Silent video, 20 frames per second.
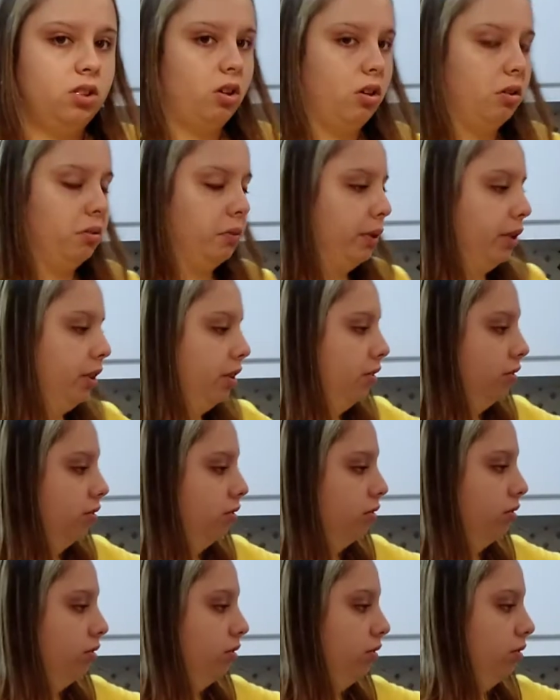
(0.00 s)
Sorry,
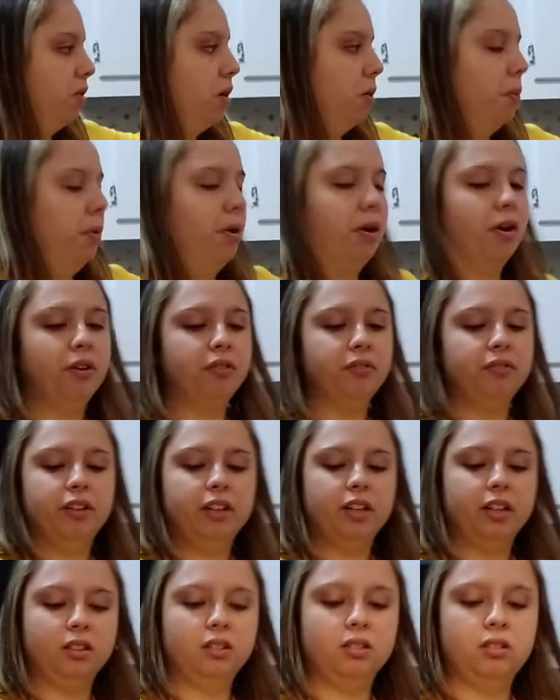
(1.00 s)
I'm not
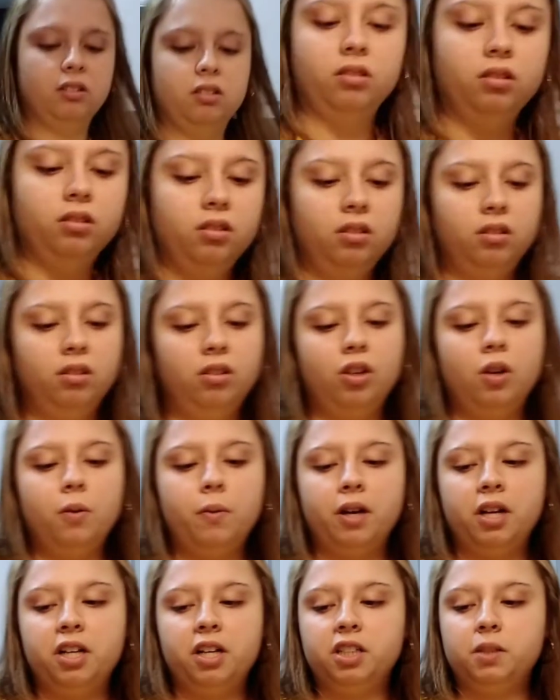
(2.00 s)
perfect.
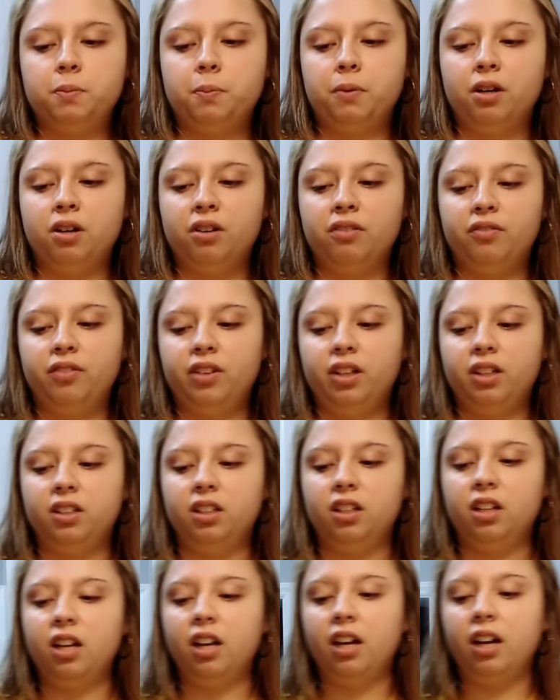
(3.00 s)
Nobody's
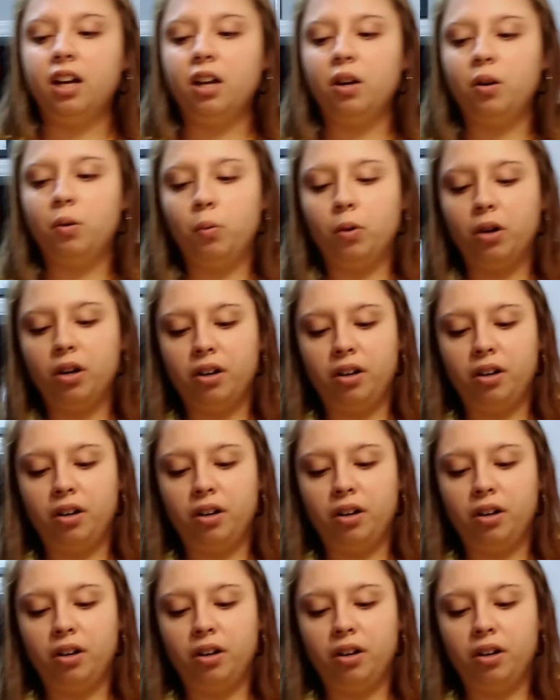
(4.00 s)
perfect, and I gotta